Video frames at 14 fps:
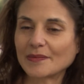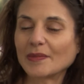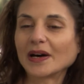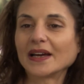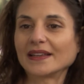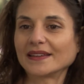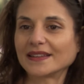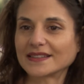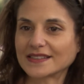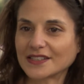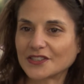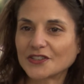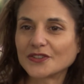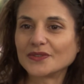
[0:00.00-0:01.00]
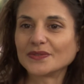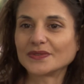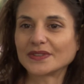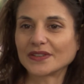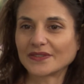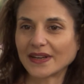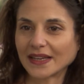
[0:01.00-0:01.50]
mind that's attuned
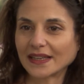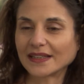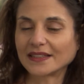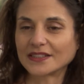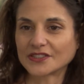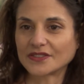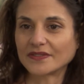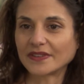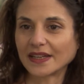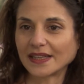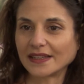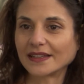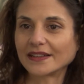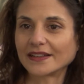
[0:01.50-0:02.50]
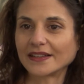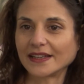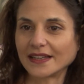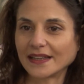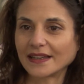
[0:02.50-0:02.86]
to the recognition of regularity.